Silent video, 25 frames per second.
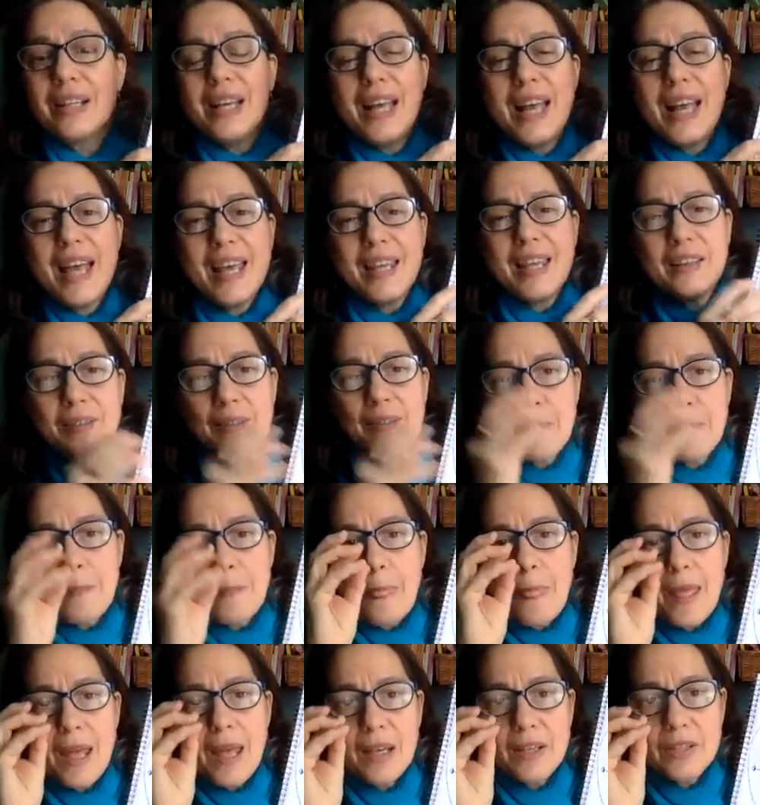
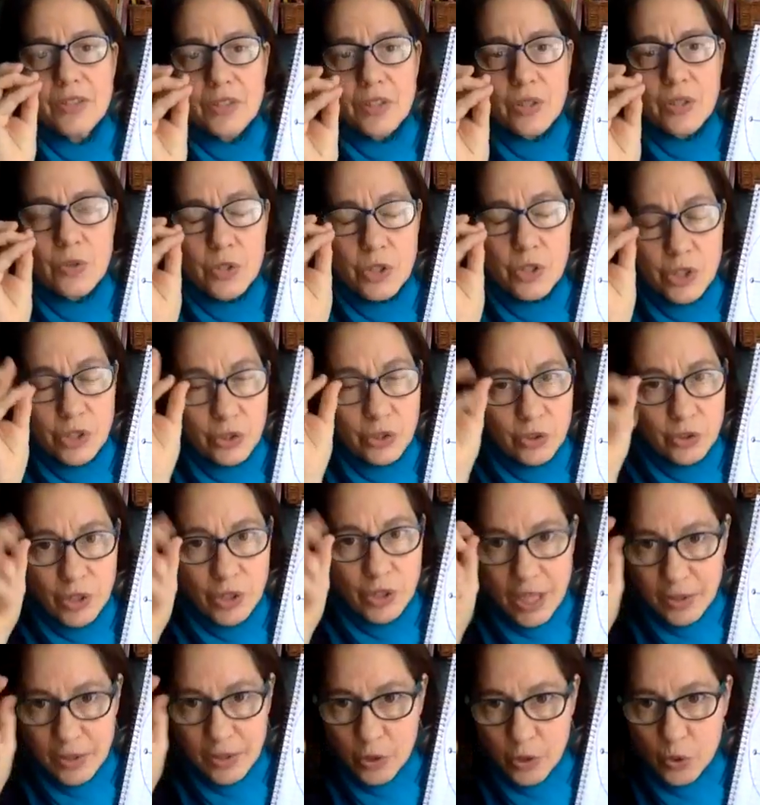And so she'll
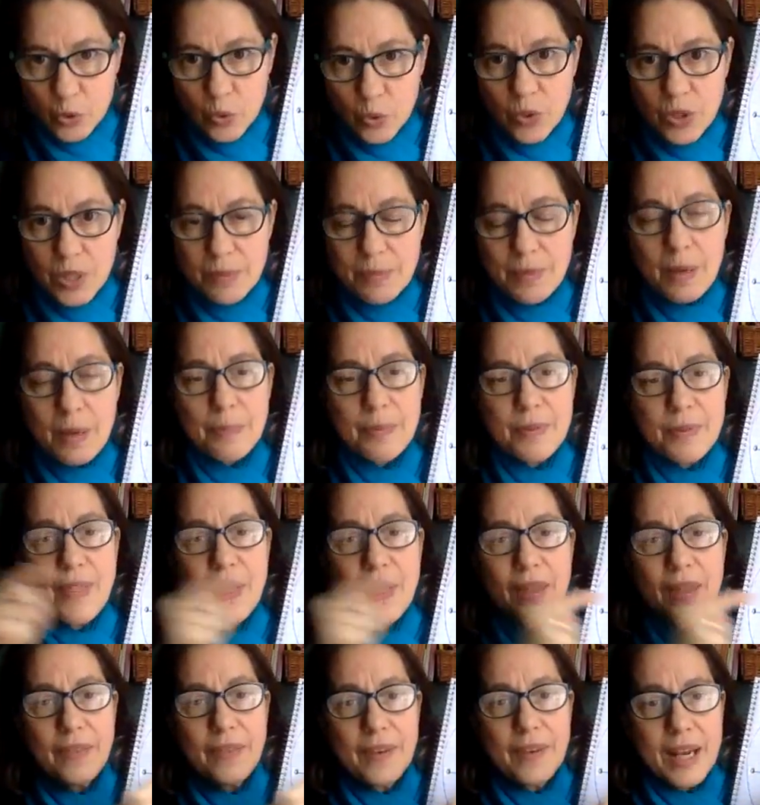kind of store them up, and
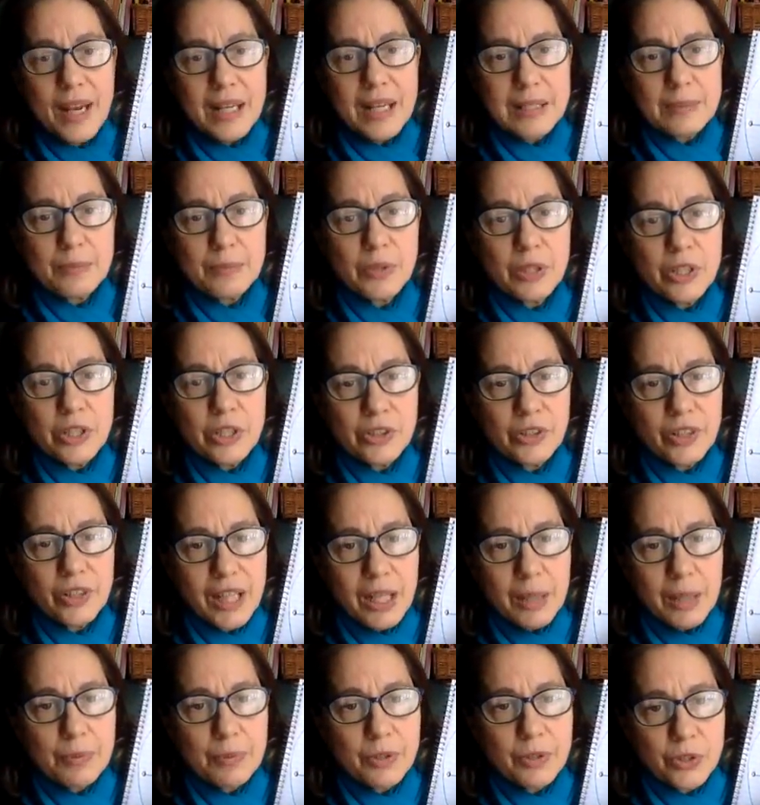then the next morning she'll
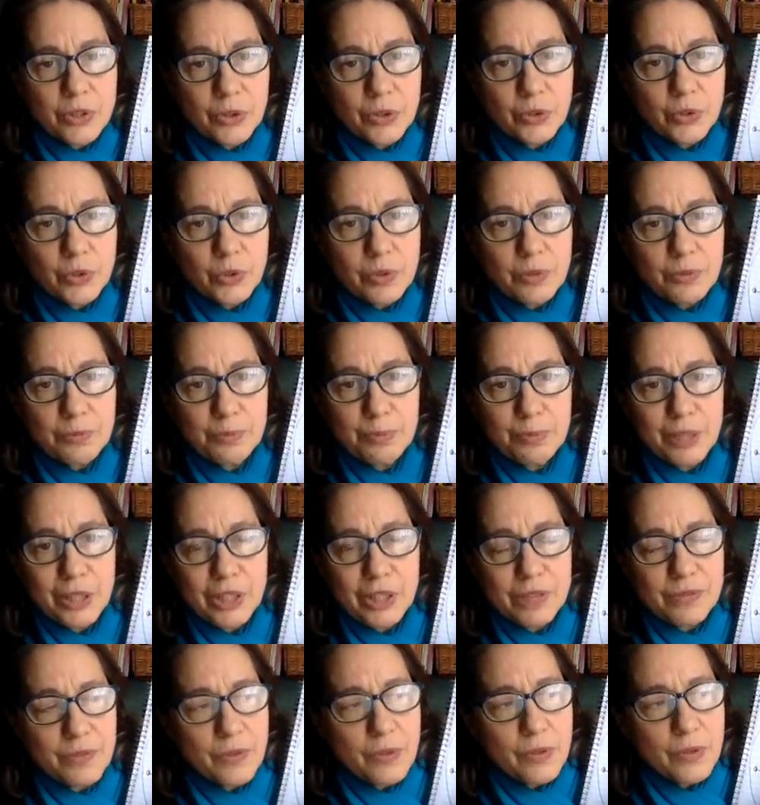get up and she'll do a bunch
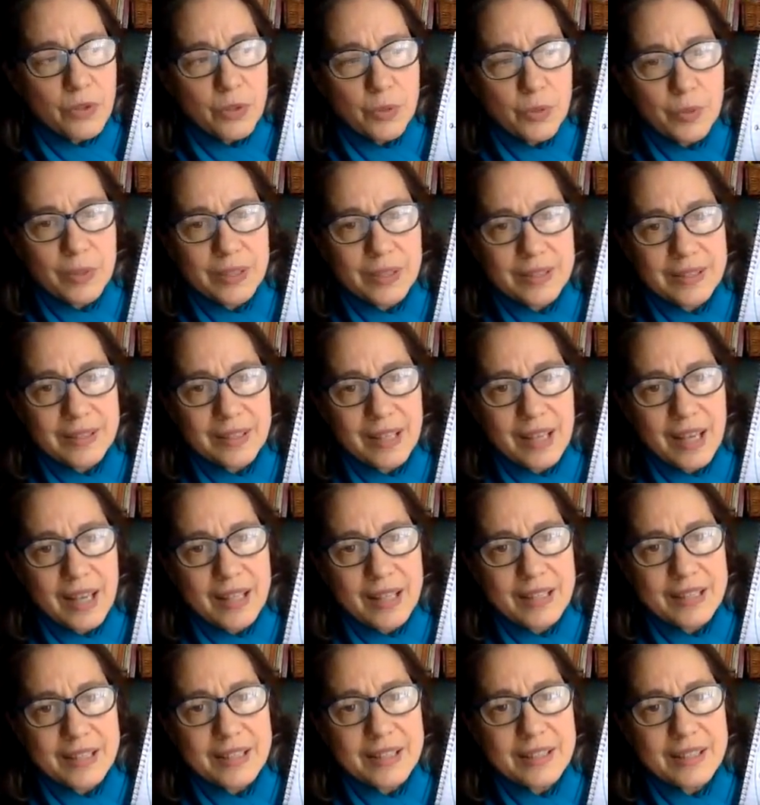of focus wheels, and the
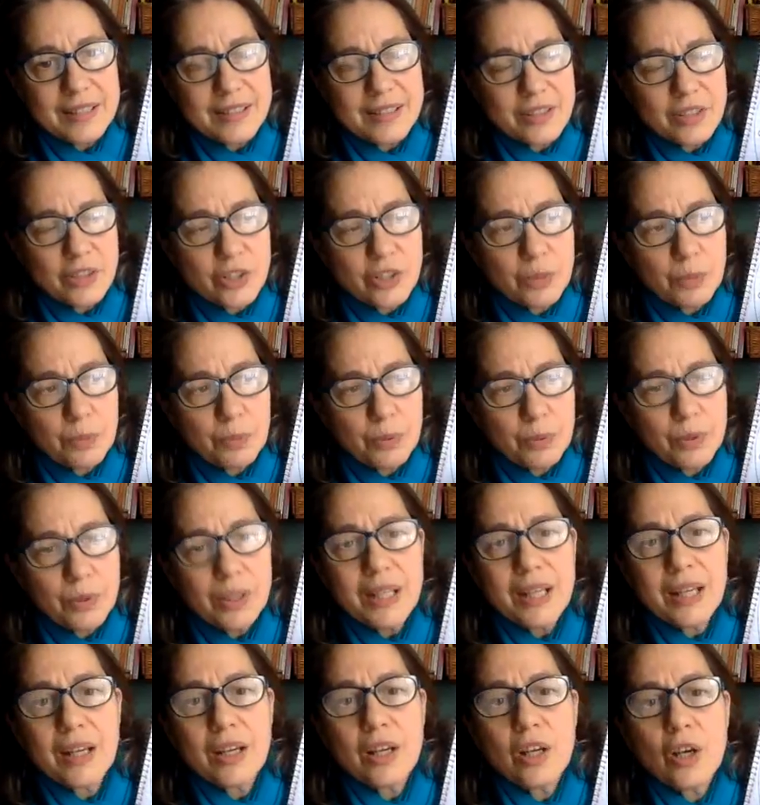idea is that she'll put
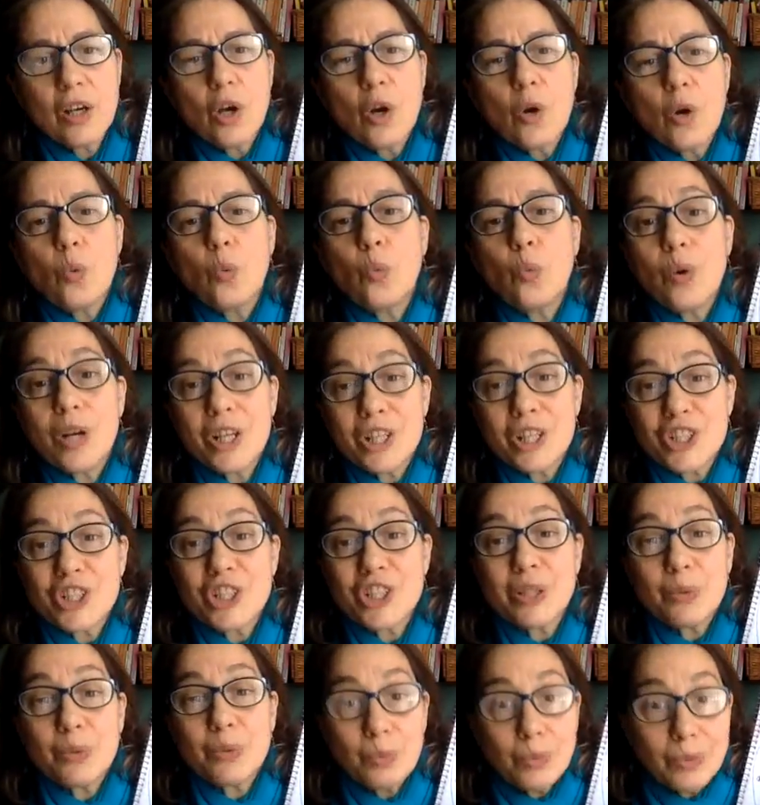in what
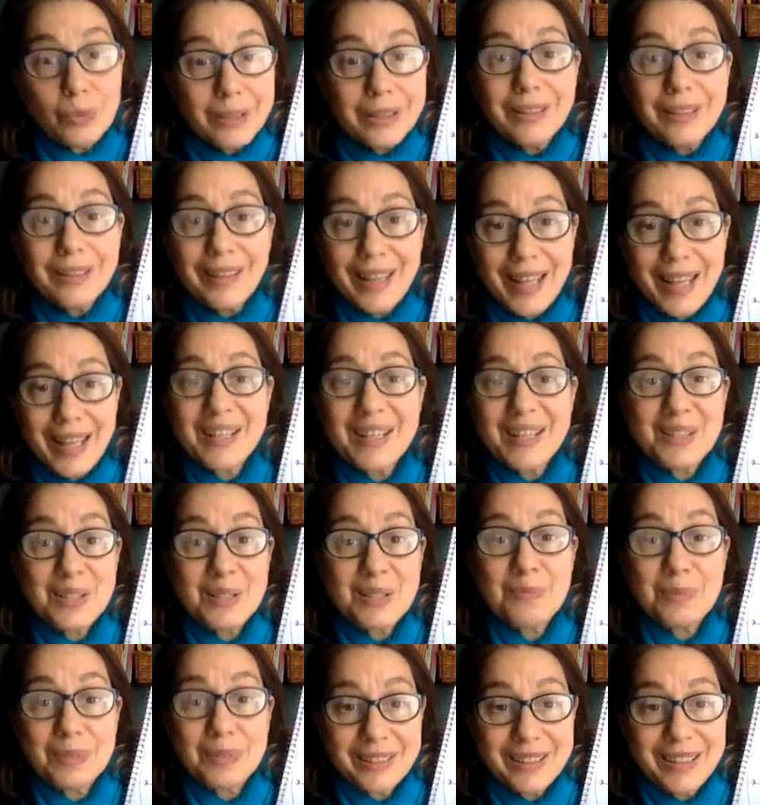she would like to
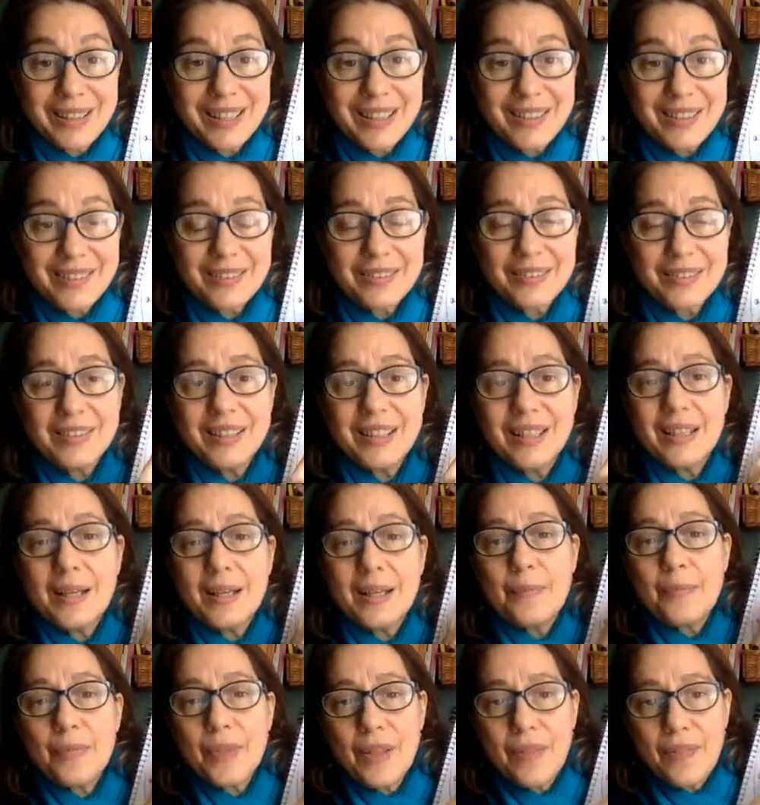believe
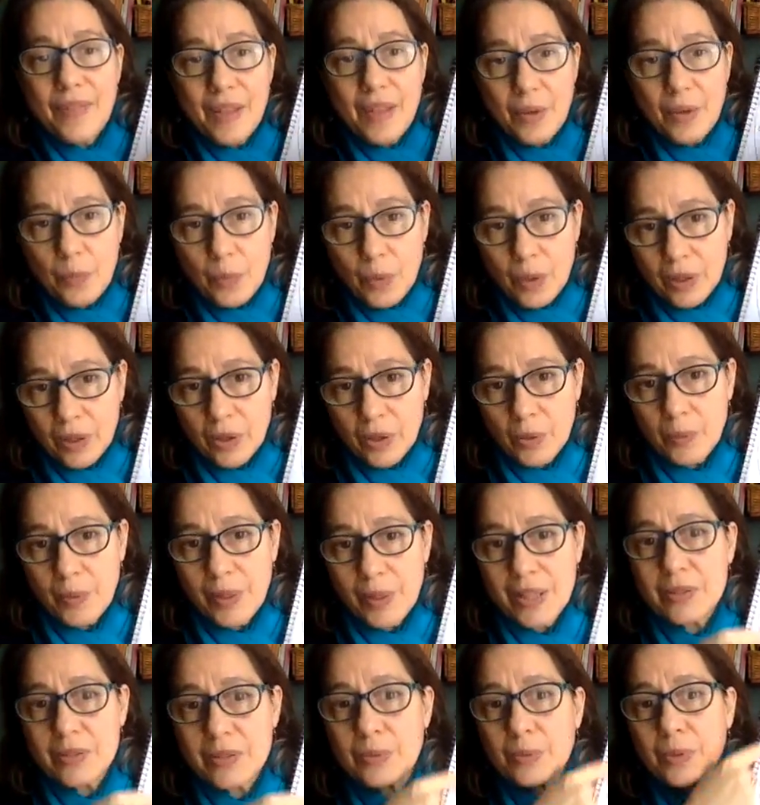and then work her
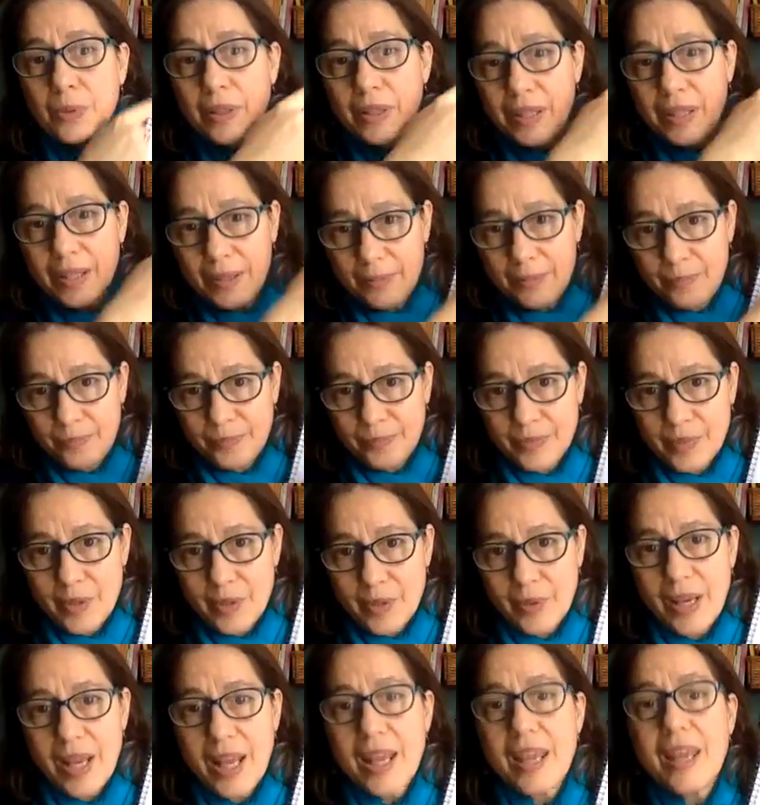way toward it.
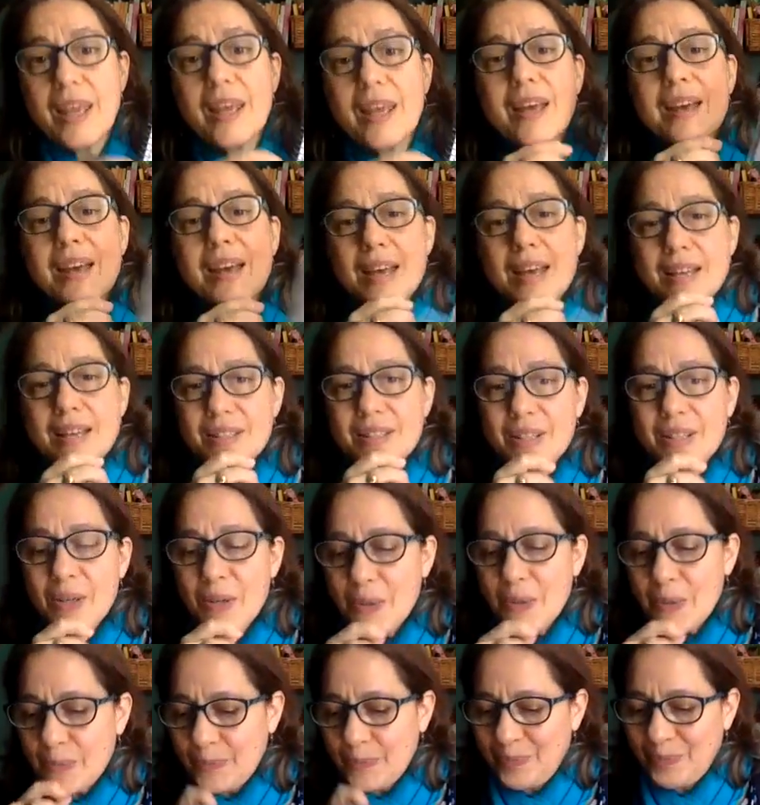Okay? So